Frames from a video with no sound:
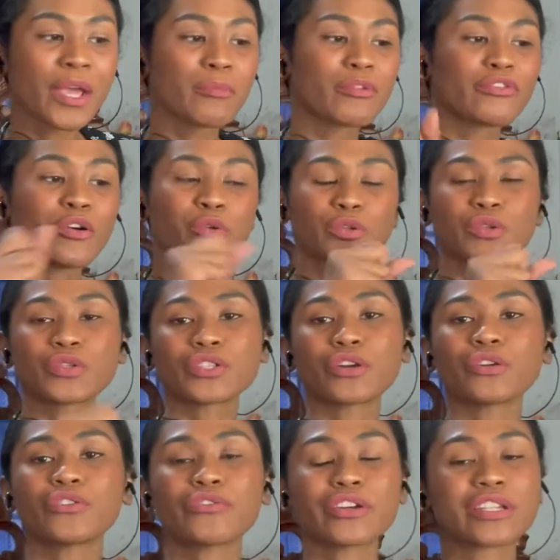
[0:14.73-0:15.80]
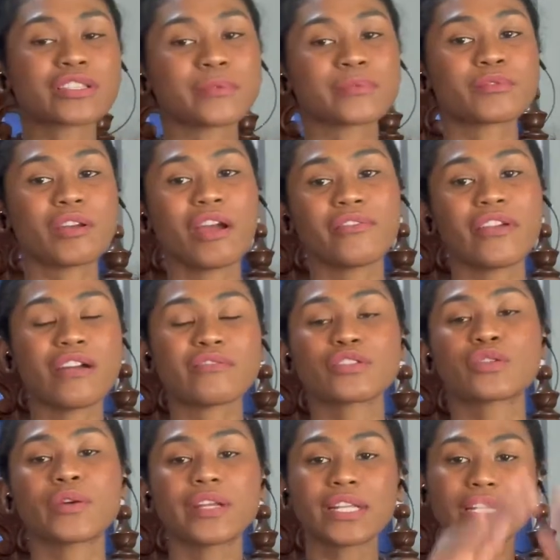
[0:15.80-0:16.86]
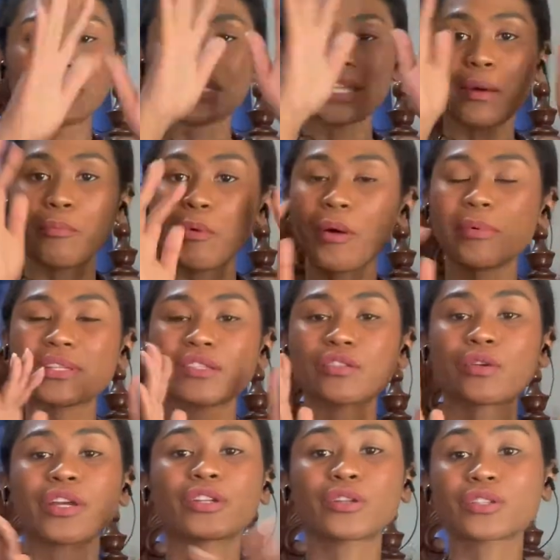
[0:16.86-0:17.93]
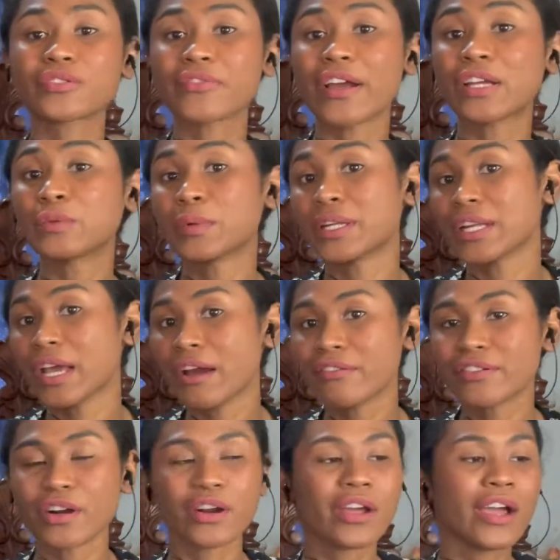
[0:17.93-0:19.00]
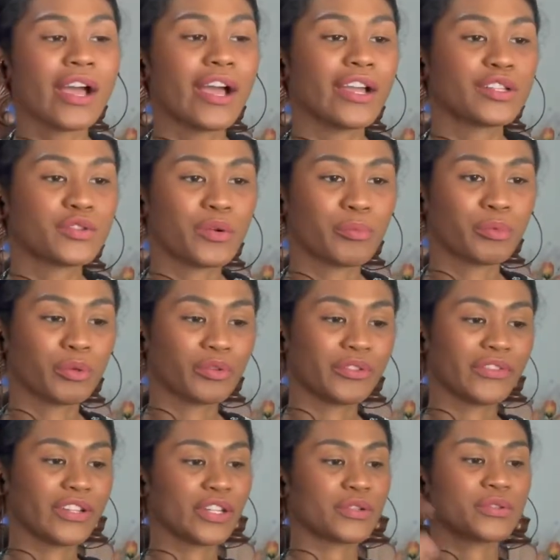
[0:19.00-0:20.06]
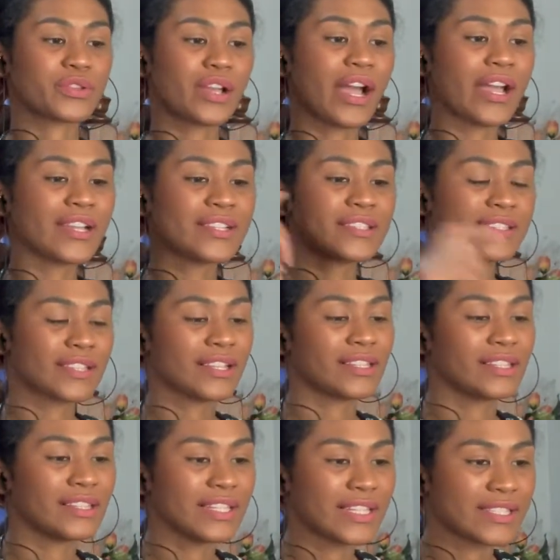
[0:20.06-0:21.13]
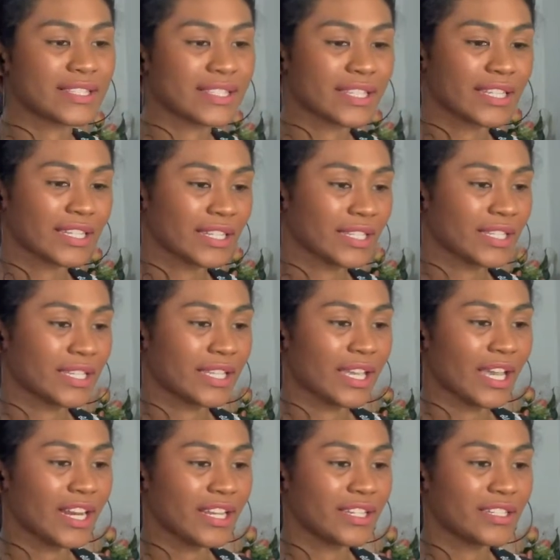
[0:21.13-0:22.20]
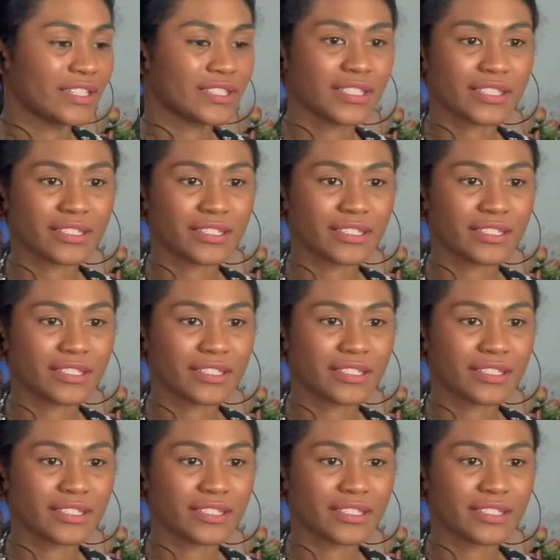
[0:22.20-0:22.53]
Before we do start, don't forget to subscribe if you haven't already. Click that bell button to get notified whenever I do upload a video. So guys, let's get it.